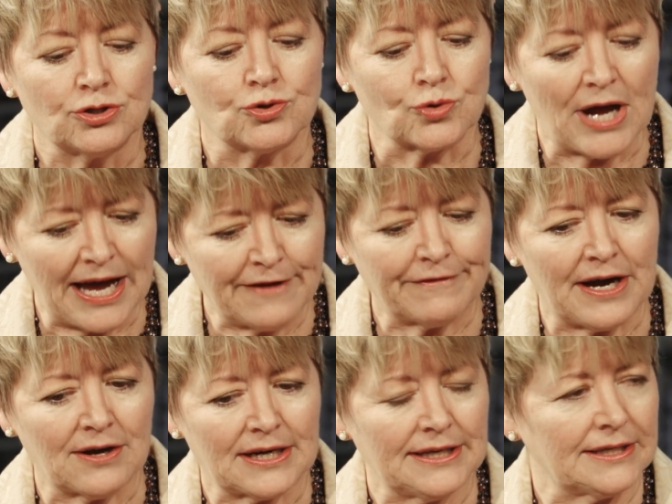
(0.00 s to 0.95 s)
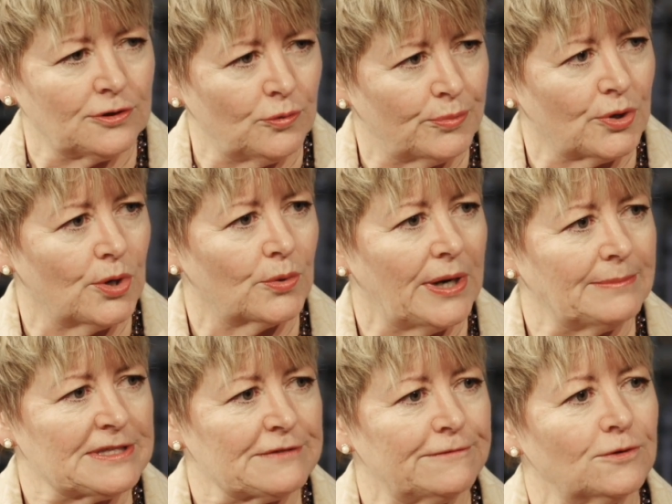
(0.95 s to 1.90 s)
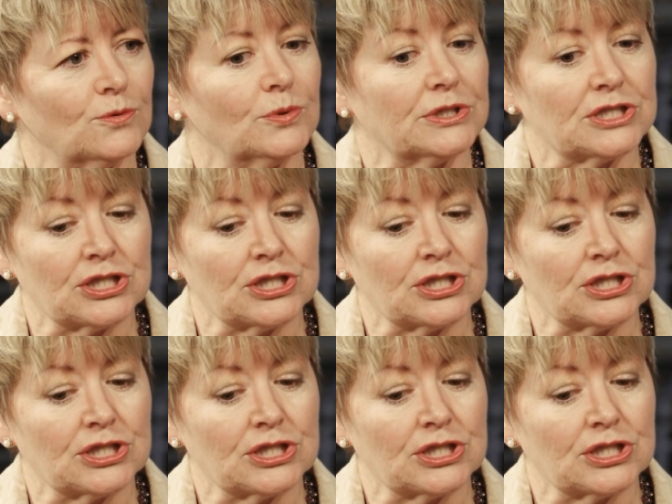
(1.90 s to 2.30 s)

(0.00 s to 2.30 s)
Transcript: drive our clinical programs forward,